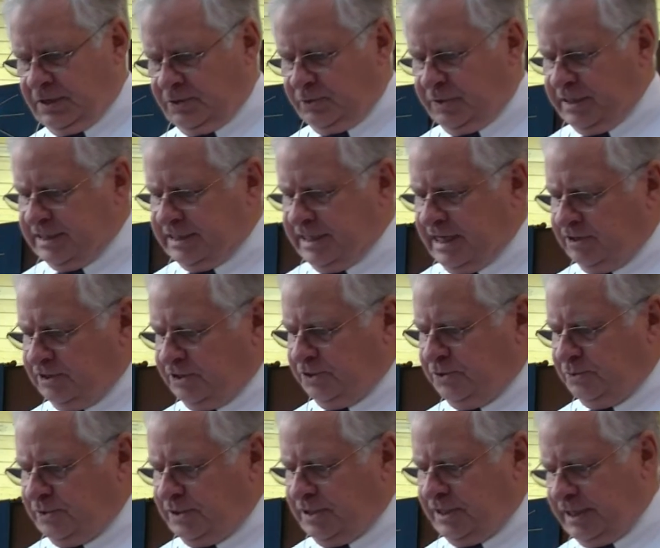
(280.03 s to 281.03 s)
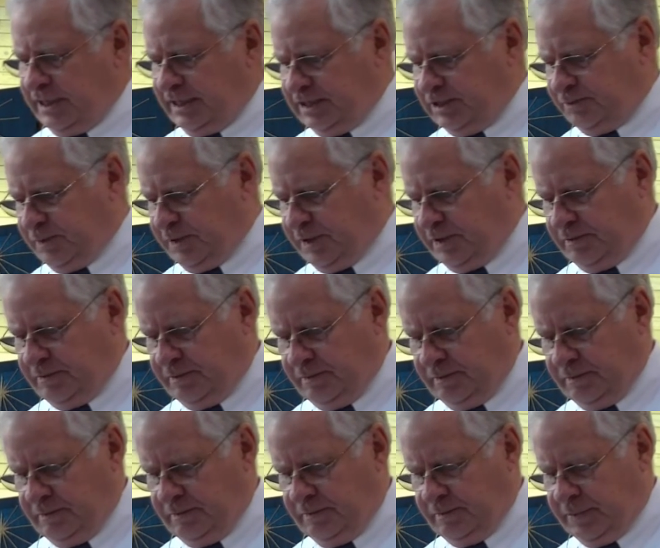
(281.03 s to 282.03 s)
reach out to her husband
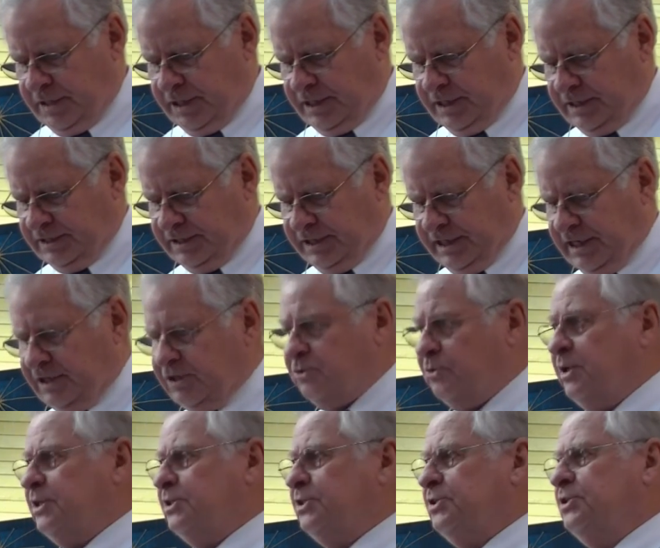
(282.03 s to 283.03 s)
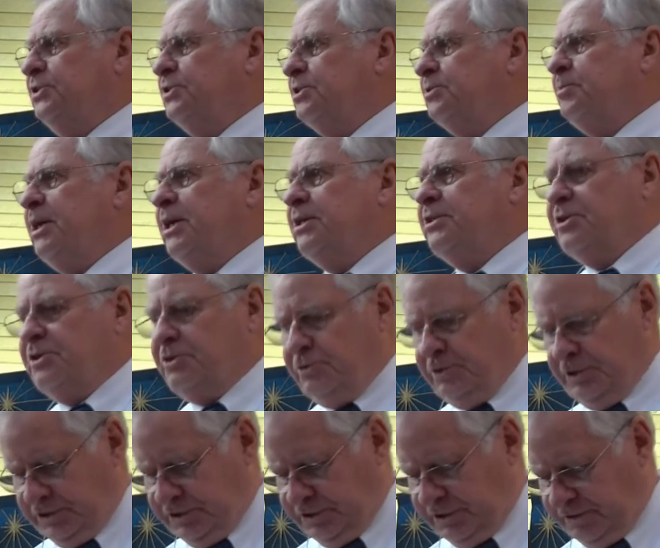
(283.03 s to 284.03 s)
because he had questions about the
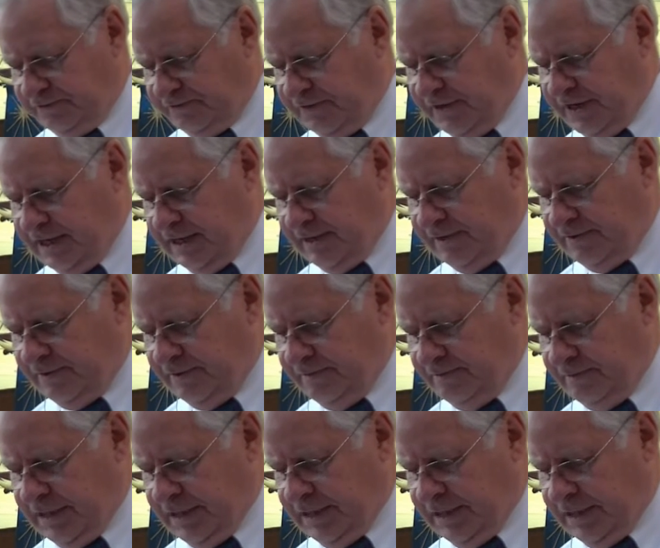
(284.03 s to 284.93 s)
Christian faith.